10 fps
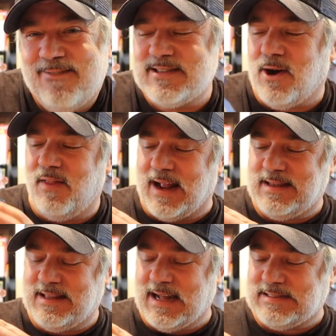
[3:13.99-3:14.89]
It was on, I
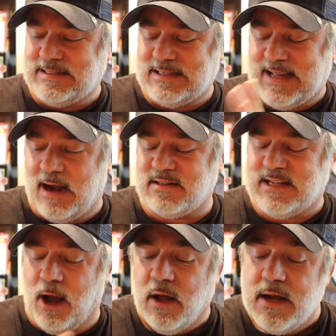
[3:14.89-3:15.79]
guess, a discount
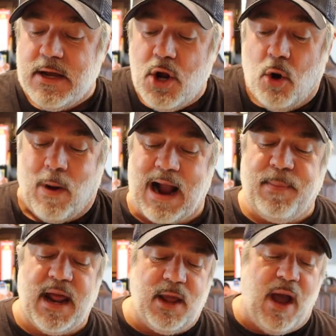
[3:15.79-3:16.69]
sale
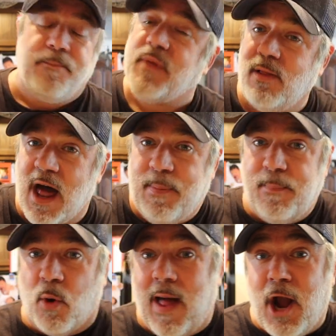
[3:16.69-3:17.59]
rack. But anyway, a lot of
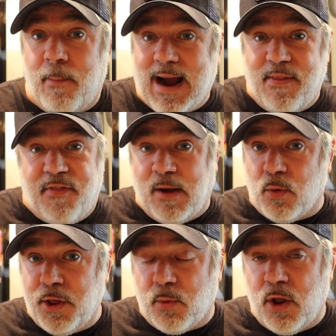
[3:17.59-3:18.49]
people were like, oh my god, that thing
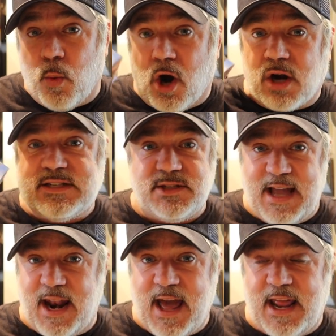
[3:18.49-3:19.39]
really, really works,
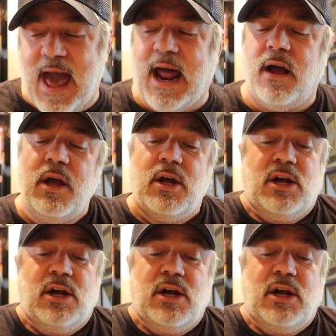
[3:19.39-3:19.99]
yada, yada, yada.